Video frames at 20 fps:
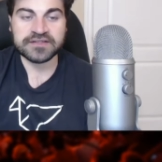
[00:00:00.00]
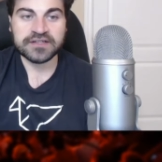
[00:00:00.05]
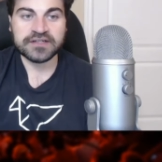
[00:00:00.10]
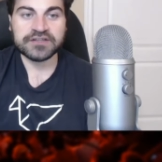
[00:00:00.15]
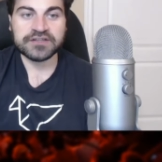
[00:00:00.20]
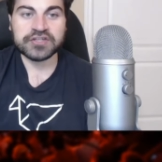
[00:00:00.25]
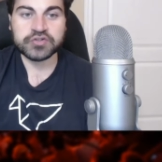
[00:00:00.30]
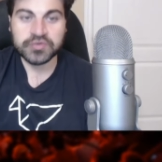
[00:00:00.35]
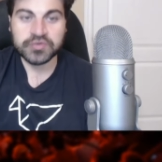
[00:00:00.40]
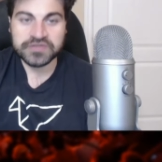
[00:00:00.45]

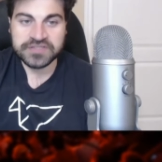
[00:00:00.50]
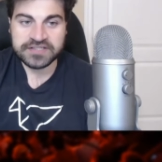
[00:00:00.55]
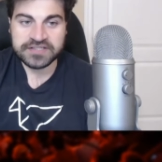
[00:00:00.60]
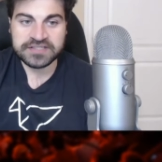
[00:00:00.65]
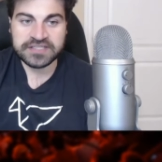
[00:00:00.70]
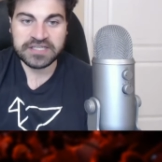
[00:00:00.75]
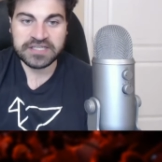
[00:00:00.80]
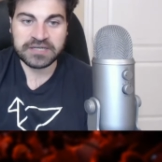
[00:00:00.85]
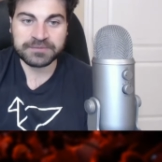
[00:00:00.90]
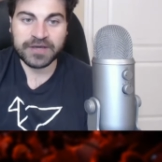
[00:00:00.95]
This was a
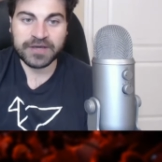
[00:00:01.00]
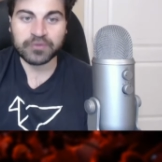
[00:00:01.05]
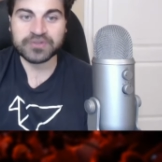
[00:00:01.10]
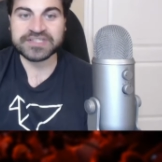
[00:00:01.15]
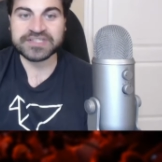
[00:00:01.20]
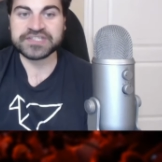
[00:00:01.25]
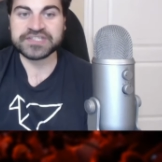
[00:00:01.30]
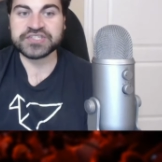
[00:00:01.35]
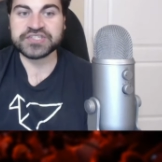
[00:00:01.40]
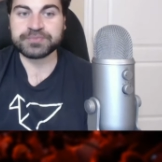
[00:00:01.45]
team that was
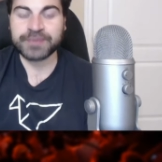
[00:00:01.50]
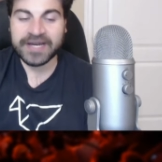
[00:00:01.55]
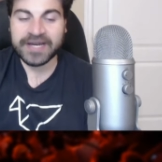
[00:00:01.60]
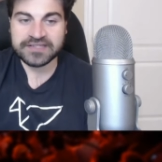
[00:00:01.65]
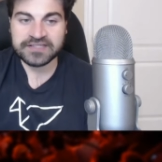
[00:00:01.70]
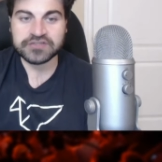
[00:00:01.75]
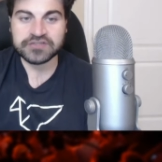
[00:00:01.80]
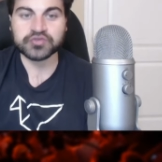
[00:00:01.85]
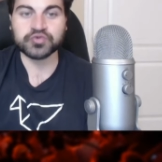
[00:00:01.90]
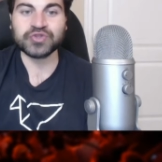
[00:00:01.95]

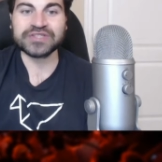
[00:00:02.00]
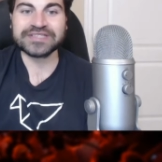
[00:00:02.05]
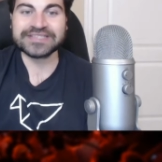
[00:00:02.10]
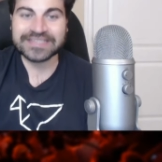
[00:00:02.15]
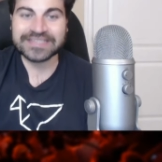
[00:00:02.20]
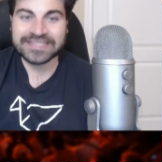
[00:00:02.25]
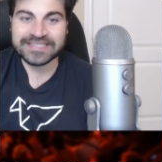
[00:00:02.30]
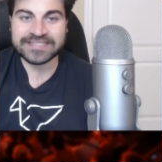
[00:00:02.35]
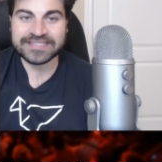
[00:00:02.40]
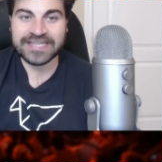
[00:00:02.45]
expected to at
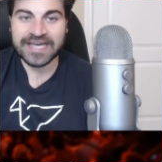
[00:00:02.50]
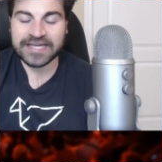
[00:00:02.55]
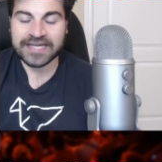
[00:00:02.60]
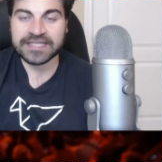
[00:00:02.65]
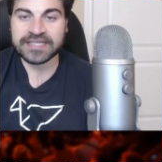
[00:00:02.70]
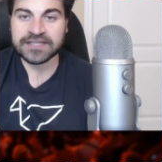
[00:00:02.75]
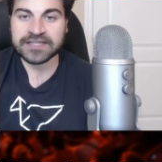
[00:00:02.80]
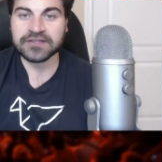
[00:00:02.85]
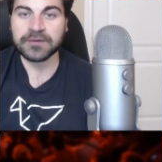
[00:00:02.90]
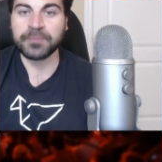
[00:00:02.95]
least get
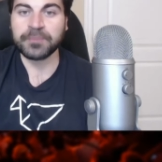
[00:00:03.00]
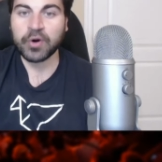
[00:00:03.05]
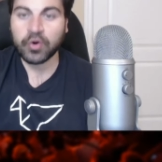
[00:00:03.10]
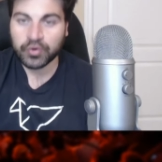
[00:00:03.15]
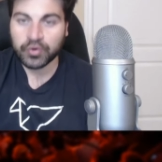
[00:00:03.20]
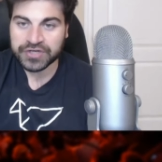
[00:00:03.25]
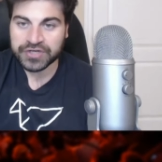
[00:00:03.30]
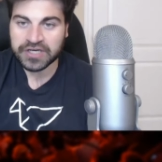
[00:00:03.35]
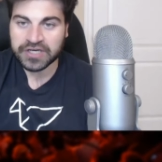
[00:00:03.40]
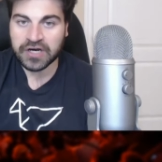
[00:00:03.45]
in the
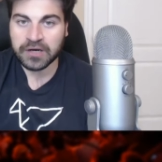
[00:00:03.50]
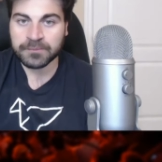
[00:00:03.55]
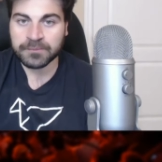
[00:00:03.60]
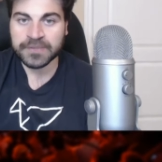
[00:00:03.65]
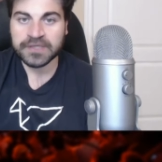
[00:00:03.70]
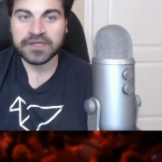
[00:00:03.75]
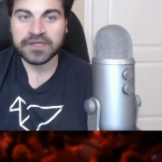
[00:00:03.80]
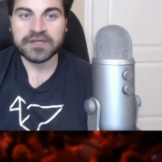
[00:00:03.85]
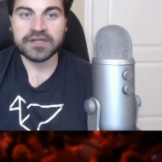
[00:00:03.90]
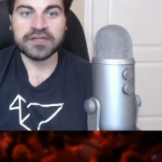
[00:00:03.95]
podium.
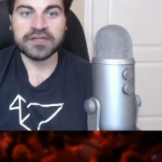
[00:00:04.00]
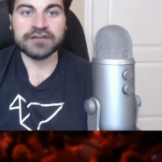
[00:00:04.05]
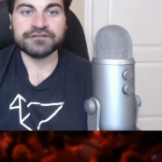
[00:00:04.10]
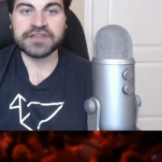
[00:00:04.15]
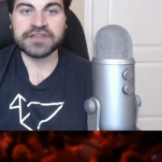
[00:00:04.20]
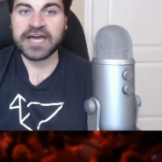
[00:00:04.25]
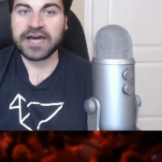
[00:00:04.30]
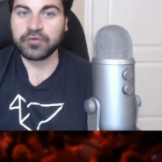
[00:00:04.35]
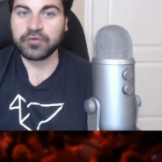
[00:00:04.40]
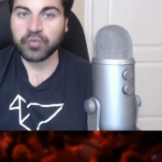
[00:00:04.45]
If
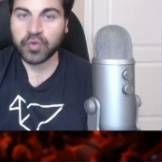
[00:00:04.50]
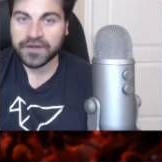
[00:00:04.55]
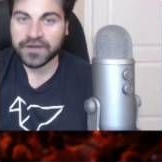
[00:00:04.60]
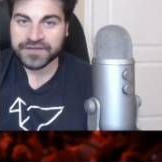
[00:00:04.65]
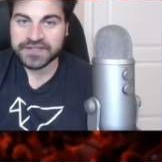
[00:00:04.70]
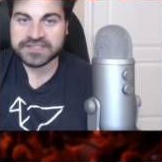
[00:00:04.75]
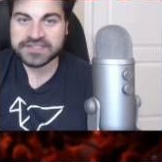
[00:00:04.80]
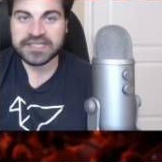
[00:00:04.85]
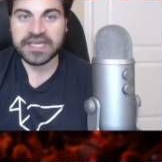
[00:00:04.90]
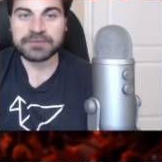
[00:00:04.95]
they had won
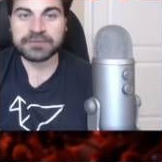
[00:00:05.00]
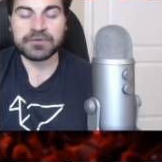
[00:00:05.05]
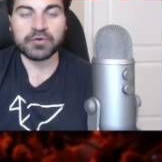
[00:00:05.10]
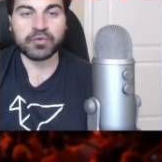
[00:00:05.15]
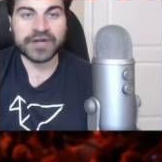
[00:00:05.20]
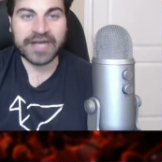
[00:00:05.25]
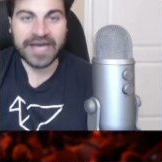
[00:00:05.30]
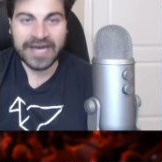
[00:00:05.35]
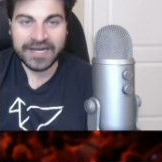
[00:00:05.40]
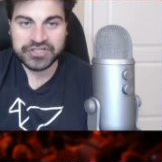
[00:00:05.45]
this game, they
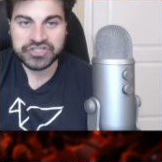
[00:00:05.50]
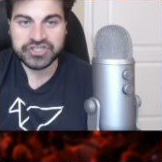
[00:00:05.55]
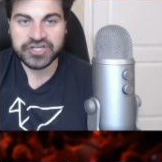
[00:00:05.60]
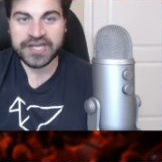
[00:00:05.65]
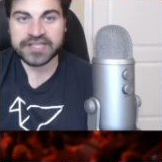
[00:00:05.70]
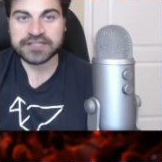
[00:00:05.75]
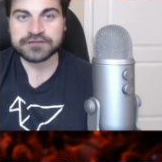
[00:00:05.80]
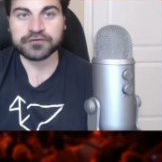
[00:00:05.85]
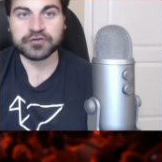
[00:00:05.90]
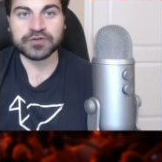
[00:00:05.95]
would have had a
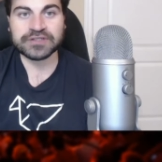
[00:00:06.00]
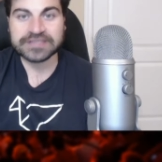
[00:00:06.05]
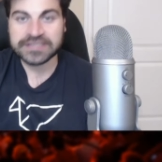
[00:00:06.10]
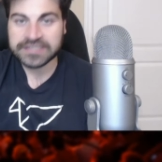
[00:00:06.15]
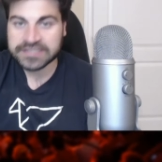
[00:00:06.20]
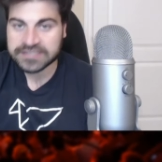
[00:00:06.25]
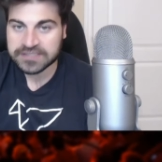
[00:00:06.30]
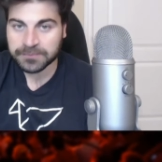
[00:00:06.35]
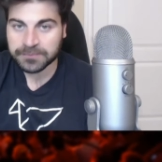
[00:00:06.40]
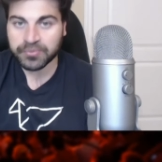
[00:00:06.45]
chance for at
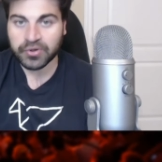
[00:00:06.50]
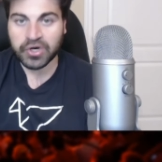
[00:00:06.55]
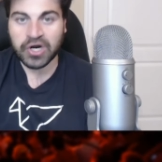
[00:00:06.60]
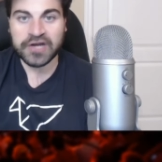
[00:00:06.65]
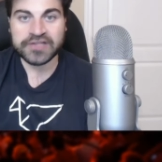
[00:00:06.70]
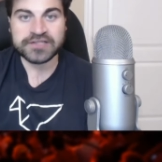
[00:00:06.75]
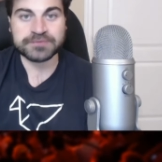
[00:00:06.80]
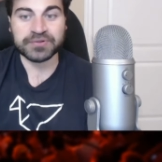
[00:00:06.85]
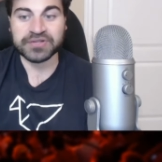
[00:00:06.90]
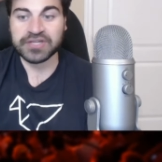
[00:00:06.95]
least the
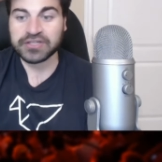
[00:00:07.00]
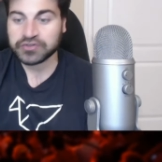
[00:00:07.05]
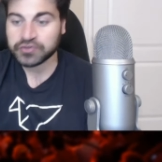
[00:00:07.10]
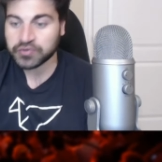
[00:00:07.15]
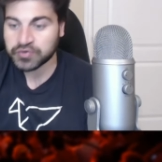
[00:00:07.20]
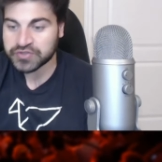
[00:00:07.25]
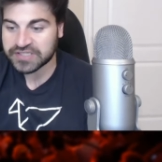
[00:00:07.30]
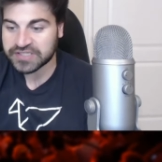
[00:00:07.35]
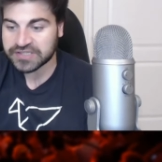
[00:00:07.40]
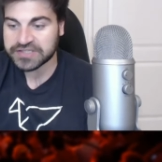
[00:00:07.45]
bronze, but they
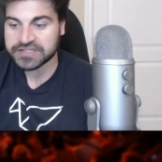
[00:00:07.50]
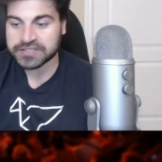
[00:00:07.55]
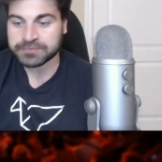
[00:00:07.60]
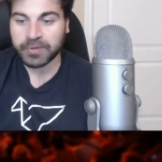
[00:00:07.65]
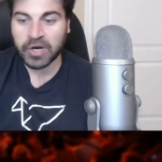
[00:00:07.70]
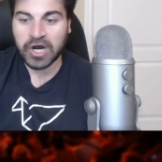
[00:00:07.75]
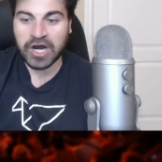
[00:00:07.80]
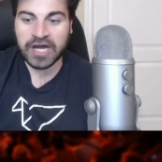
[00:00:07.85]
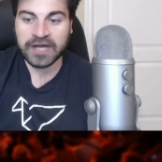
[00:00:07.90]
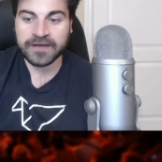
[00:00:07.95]
lose in this
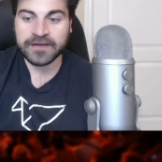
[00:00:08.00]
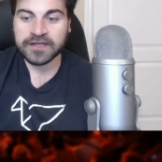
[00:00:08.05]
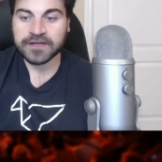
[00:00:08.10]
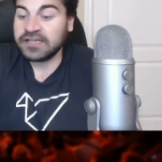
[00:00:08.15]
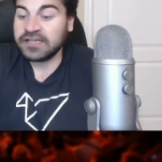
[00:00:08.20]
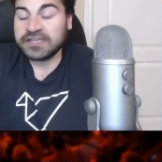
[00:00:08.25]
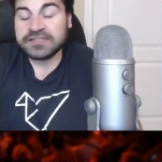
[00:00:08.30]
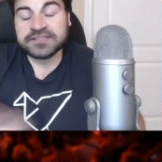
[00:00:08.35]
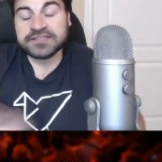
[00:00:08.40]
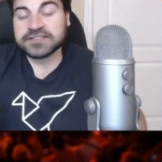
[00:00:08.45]
spot.
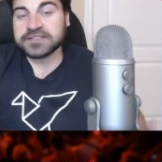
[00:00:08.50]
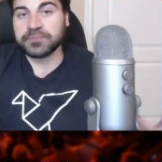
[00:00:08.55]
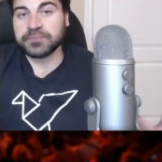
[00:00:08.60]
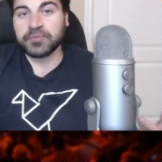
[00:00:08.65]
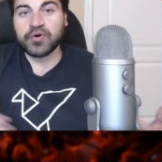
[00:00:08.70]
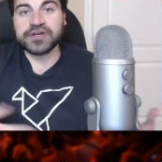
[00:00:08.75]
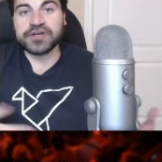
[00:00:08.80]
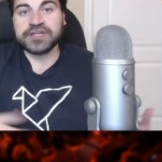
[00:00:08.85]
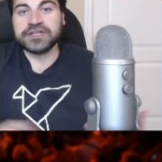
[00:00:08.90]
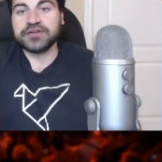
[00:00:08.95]
It's
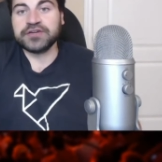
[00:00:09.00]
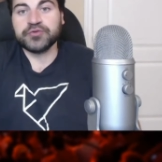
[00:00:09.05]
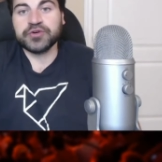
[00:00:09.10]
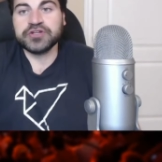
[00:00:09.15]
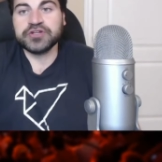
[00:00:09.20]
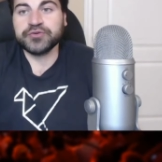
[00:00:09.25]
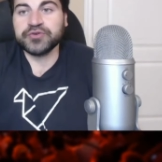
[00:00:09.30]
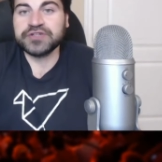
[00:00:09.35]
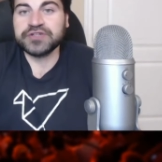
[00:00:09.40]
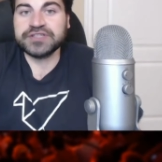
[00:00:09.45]
disappointing. It
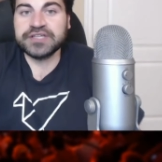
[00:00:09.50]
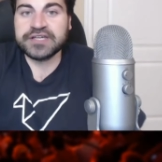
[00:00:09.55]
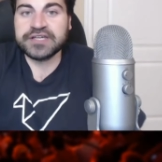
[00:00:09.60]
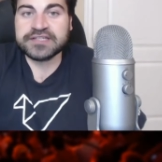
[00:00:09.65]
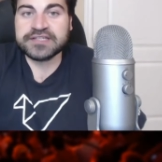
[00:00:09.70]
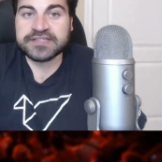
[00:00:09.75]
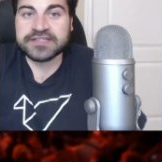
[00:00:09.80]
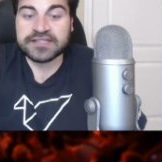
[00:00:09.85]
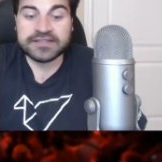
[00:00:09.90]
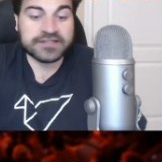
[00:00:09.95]
really, really
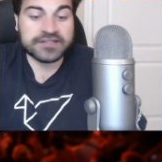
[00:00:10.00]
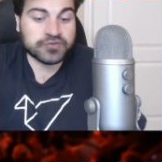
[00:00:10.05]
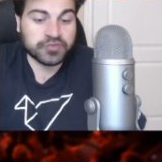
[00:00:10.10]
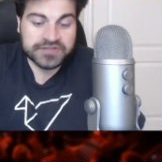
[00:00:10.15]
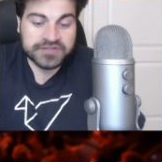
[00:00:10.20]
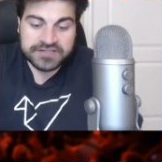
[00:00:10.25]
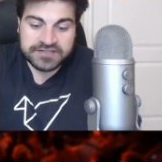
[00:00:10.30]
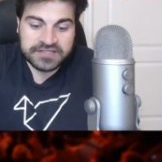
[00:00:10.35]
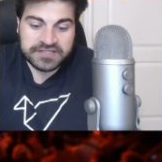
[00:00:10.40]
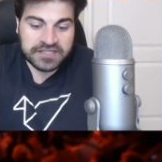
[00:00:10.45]
is that this was
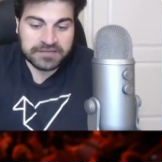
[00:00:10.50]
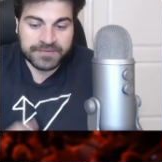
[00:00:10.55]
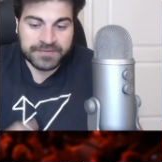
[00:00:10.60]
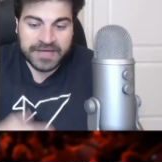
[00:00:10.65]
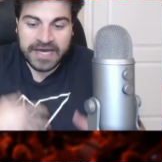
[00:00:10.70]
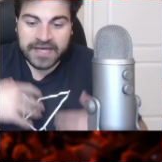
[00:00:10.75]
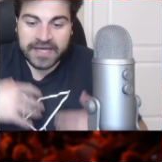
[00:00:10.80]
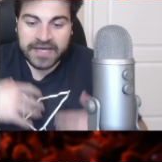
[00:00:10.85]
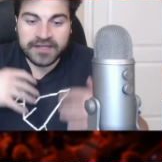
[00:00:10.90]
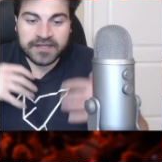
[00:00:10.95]
a team
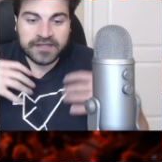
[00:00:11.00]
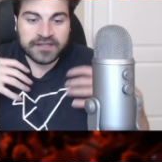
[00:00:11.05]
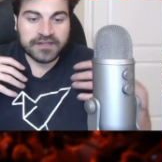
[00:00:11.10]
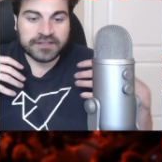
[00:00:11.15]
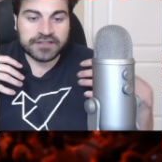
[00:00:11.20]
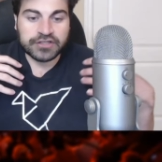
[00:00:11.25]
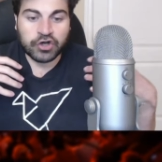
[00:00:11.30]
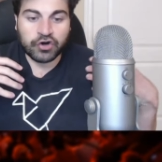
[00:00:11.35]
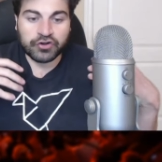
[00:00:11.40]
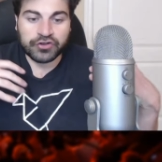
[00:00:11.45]
that,
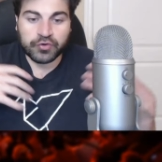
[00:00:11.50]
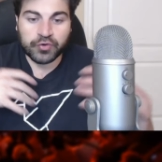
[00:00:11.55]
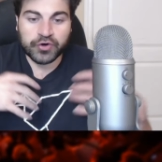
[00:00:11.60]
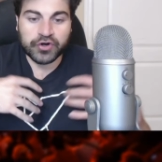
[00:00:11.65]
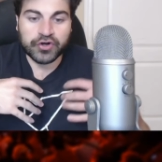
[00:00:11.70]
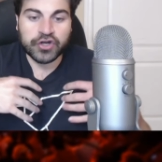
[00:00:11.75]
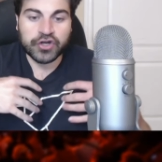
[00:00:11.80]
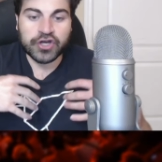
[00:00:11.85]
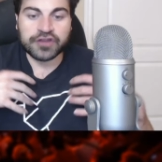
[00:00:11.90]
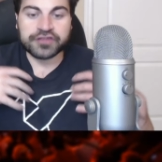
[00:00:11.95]
you know, they
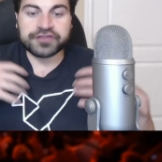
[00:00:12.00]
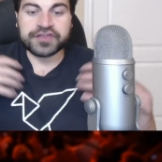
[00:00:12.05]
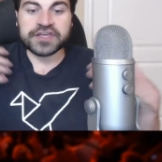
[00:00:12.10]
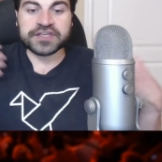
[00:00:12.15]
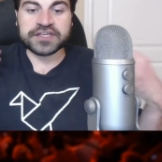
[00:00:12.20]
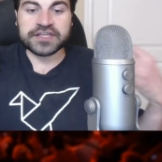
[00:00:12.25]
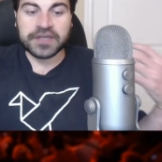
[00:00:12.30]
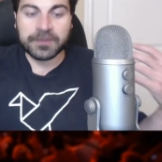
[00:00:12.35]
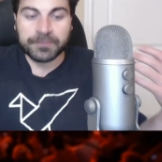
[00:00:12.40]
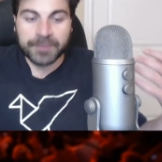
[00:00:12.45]
were
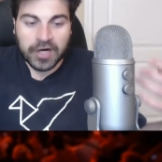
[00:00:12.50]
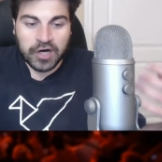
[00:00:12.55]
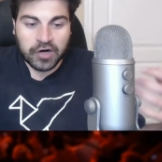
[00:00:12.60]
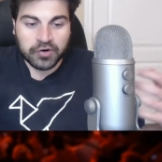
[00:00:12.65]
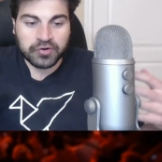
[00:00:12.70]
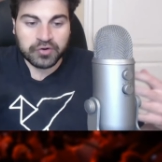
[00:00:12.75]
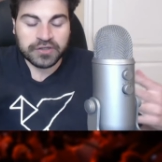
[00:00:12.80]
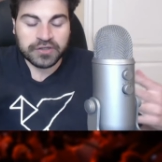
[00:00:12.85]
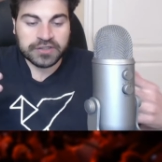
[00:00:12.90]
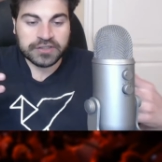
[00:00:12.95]
thinking
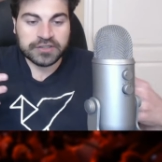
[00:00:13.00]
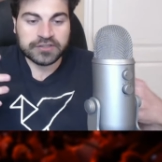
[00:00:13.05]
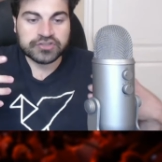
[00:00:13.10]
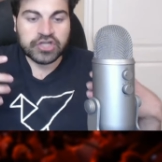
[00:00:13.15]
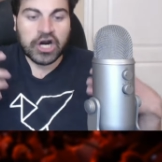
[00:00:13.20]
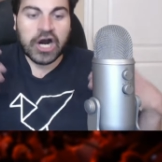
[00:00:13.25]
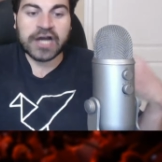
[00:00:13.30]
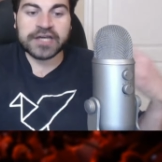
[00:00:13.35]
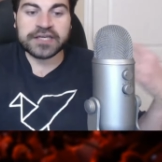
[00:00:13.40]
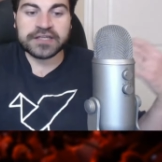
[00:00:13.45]
about,
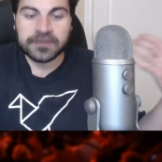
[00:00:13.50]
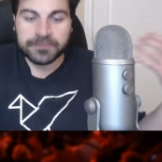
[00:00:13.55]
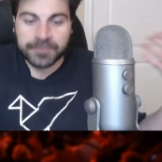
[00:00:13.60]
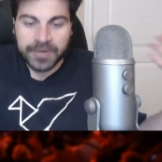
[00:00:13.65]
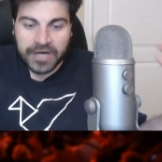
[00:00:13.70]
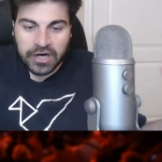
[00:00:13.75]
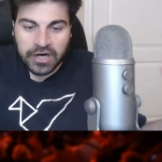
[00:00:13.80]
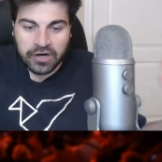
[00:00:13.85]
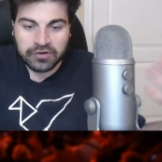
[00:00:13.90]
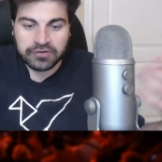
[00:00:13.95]
talking
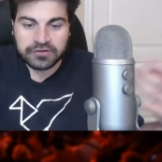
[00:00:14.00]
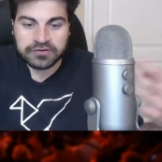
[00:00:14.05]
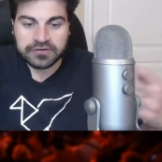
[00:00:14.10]
about,